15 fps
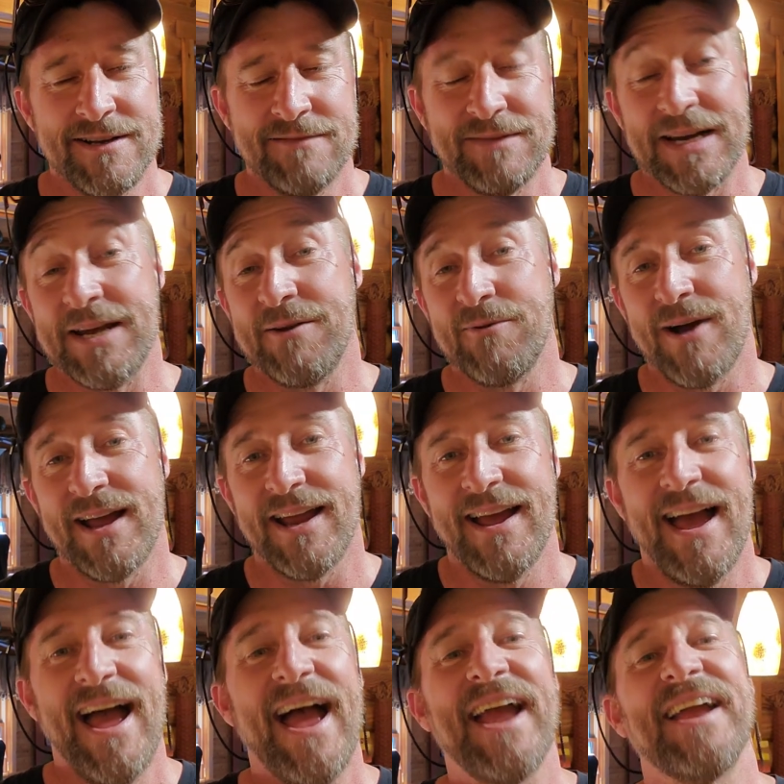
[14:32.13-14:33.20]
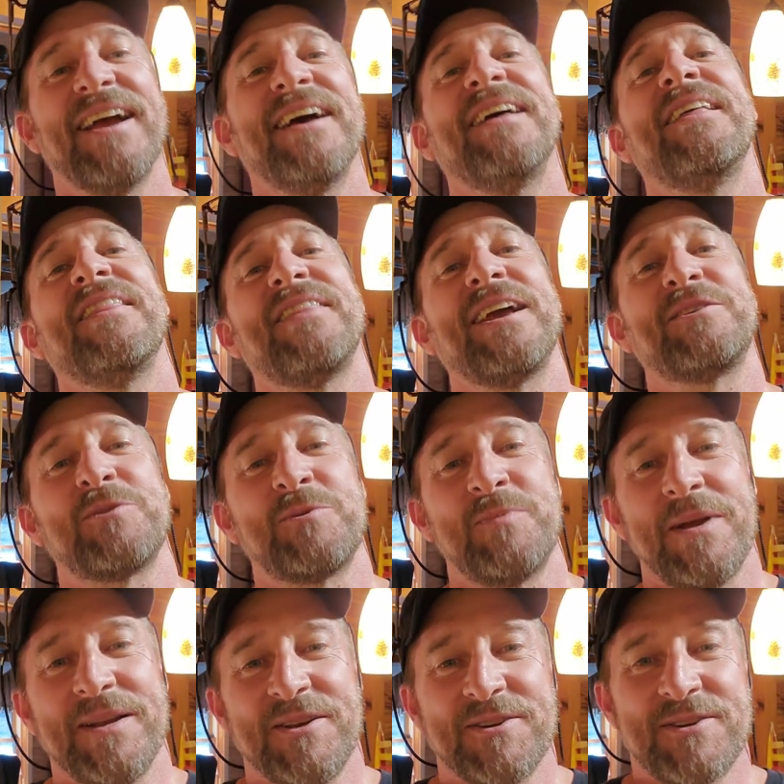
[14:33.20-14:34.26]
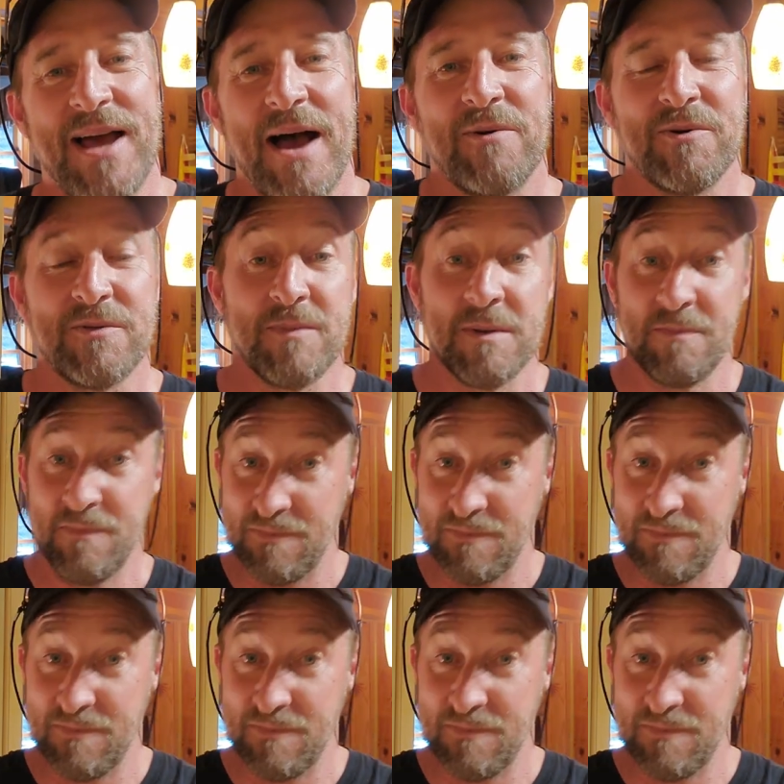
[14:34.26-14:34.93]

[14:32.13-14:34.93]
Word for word: But anyway, hey, thanks for spending your time with me.